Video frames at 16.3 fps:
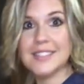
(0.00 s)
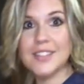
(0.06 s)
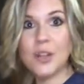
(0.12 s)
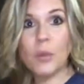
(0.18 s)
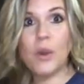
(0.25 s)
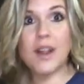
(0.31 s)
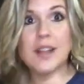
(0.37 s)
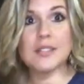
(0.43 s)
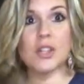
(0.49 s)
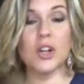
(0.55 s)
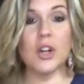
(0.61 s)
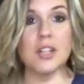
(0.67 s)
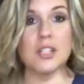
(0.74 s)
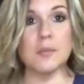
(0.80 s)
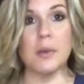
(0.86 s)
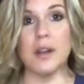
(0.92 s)
You wear it as a
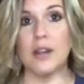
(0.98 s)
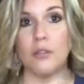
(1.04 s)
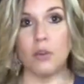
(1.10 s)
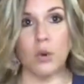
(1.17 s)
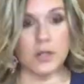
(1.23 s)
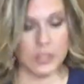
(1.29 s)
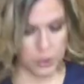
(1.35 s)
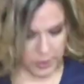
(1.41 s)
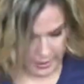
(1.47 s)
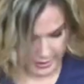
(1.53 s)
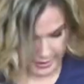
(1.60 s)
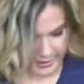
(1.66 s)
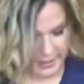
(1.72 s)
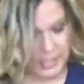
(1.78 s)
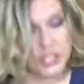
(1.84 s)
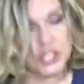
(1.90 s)
crossbody. Of course, you can
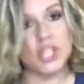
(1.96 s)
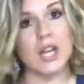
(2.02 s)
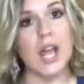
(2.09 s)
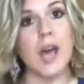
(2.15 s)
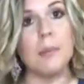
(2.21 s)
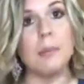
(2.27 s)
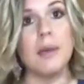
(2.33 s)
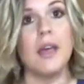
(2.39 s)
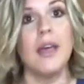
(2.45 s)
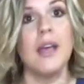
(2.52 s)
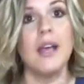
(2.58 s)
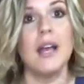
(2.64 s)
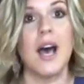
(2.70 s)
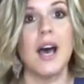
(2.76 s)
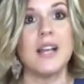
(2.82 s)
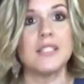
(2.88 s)
cinch it up
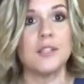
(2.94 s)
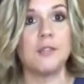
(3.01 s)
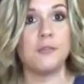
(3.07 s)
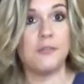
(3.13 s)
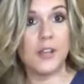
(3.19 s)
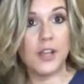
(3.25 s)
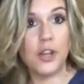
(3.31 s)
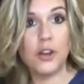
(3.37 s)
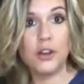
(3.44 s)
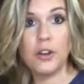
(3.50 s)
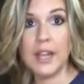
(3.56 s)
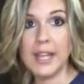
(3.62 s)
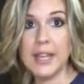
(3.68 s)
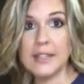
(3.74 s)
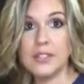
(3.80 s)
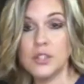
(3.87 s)
uh, to fit your
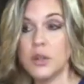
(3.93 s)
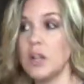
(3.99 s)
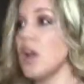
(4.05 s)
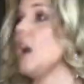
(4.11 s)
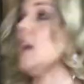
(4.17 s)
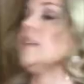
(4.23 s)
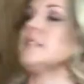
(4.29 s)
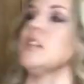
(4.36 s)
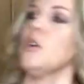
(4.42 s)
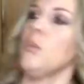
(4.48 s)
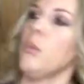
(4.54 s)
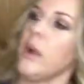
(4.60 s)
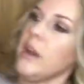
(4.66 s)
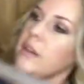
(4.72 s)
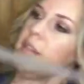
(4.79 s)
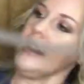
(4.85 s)
needs. You can also
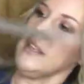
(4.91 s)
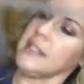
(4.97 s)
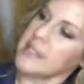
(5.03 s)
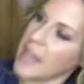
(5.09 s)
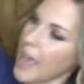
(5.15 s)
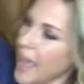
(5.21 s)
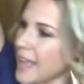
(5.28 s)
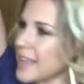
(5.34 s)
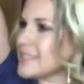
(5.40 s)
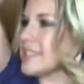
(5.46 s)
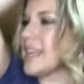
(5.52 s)
wear this as